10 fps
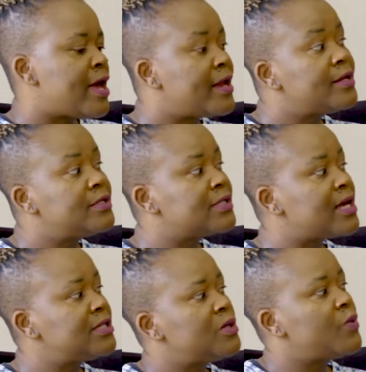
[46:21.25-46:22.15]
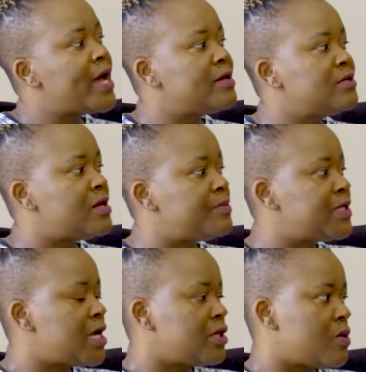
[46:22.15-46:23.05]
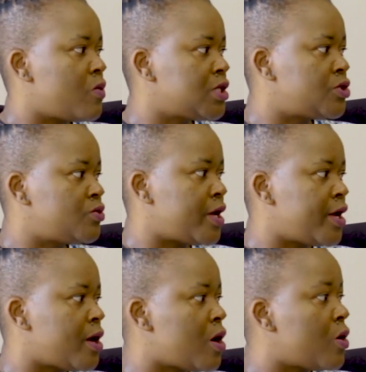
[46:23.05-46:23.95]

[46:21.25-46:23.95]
had a discussion where I ended up saying the words to her,